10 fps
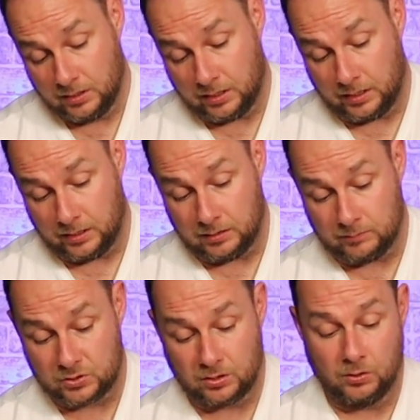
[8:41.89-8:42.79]

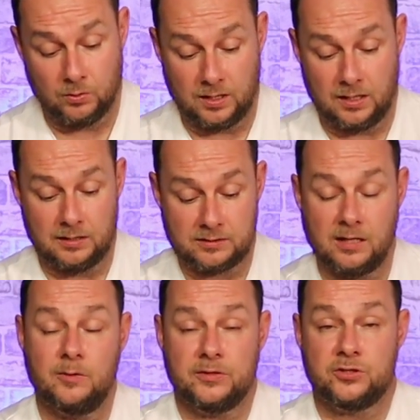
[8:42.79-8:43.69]
So I'll
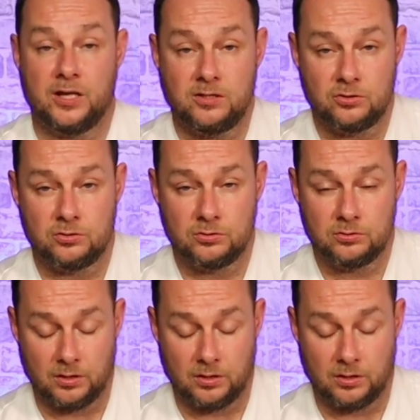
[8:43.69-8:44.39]
start with the change